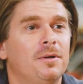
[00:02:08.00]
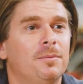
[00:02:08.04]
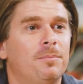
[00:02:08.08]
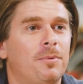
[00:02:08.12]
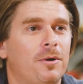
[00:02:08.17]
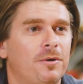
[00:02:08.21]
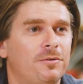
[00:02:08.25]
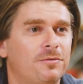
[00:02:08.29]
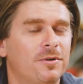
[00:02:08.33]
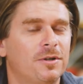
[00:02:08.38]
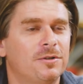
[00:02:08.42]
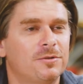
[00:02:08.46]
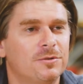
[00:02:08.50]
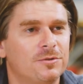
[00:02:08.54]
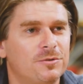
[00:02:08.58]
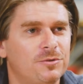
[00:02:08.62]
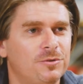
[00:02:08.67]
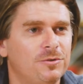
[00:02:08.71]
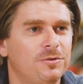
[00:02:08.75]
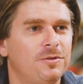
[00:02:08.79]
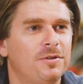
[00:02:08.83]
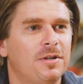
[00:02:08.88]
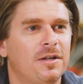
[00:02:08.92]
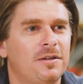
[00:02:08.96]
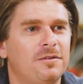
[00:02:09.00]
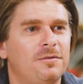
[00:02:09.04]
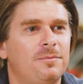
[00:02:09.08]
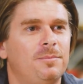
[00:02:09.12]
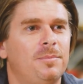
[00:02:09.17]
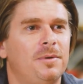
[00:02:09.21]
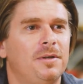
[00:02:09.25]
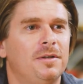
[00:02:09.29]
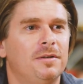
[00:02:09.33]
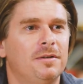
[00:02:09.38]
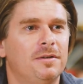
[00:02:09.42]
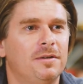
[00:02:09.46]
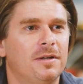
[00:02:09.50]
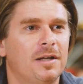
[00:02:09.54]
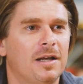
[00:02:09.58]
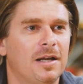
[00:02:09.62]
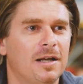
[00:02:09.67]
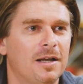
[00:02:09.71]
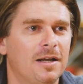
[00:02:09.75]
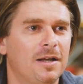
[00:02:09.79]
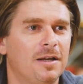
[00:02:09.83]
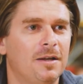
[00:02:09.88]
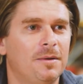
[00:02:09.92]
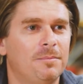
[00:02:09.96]
a postgraduate student has been
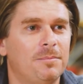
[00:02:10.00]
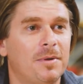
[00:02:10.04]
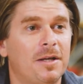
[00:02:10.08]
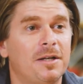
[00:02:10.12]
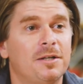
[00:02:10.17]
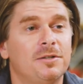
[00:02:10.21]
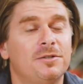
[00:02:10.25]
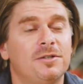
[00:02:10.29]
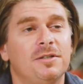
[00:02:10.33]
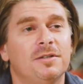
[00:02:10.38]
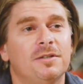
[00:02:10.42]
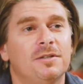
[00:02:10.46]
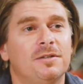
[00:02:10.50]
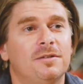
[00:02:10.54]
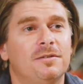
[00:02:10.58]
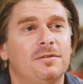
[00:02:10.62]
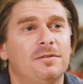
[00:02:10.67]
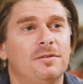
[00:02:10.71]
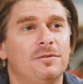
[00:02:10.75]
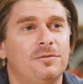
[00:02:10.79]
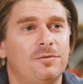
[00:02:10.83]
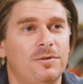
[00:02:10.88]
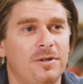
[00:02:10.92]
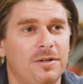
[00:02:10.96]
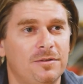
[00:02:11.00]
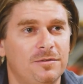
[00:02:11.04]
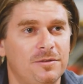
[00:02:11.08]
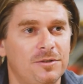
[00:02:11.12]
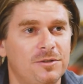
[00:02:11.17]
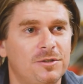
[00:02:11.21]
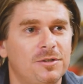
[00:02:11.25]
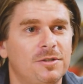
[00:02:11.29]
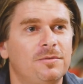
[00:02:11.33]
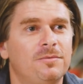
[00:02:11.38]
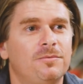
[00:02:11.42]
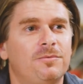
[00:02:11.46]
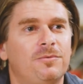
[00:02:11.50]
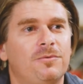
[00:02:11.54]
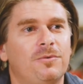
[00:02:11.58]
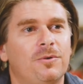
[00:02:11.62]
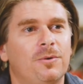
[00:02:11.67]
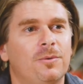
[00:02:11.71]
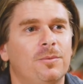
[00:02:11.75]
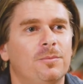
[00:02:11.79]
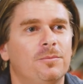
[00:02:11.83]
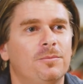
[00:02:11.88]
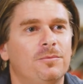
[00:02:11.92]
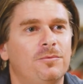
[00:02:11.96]
managing the transition
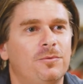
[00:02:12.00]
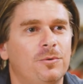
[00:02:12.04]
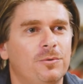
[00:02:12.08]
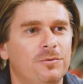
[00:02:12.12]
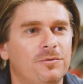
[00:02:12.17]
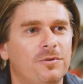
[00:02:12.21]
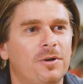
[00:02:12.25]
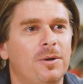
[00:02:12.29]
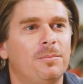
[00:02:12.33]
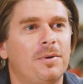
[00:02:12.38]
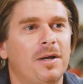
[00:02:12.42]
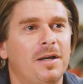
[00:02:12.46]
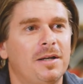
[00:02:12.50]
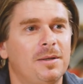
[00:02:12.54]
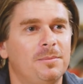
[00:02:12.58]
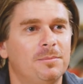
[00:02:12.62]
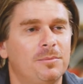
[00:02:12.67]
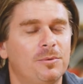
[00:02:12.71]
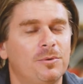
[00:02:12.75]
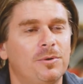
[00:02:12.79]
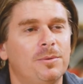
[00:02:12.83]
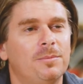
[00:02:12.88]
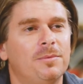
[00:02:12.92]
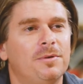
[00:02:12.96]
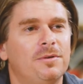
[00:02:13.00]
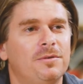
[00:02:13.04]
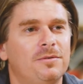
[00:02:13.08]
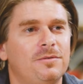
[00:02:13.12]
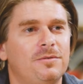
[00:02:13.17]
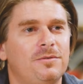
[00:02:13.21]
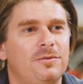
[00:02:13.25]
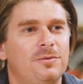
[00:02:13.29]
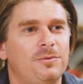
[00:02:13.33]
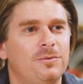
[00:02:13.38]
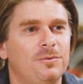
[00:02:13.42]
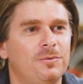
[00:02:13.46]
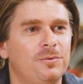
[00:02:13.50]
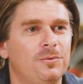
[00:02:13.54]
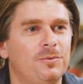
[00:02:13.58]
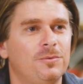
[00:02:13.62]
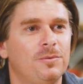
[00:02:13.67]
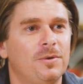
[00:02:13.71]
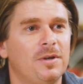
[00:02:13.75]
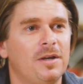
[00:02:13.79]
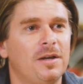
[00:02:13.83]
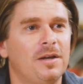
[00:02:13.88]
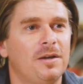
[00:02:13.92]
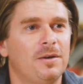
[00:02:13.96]
from full-time paid employment
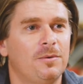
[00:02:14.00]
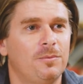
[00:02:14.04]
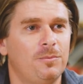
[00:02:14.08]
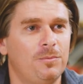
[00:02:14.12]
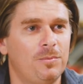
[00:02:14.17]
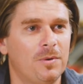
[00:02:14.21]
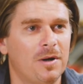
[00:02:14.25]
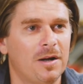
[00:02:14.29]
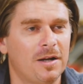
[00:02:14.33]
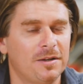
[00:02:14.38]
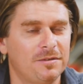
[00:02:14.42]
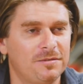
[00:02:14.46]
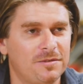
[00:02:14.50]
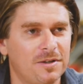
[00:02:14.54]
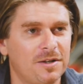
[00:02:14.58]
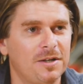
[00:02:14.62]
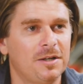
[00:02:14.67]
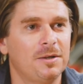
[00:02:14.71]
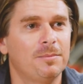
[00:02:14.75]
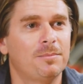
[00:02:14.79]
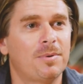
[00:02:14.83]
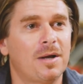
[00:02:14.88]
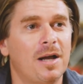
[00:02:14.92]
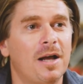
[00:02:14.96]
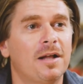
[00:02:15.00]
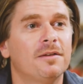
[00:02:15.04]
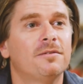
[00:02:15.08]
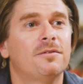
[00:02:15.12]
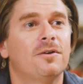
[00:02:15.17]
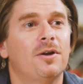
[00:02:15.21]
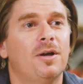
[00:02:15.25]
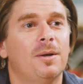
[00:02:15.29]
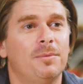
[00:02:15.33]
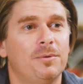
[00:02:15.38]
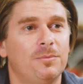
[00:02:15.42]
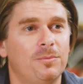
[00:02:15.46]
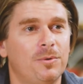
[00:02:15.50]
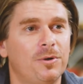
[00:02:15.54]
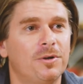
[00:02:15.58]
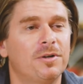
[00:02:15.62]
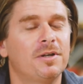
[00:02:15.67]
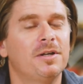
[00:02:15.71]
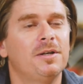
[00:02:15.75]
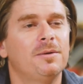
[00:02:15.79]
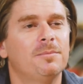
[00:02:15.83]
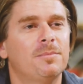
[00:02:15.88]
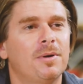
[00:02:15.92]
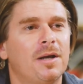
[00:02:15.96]
to studying part-time and
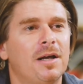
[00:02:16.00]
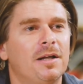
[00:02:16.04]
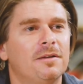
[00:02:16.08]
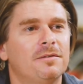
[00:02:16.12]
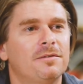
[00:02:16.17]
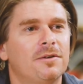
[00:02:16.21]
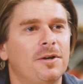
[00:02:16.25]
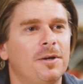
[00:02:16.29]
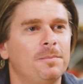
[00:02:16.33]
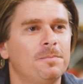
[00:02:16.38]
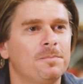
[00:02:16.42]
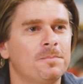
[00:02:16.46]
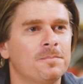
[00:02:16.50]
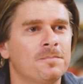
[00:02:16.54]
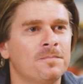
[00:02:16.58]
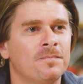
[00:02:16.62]
working part-time.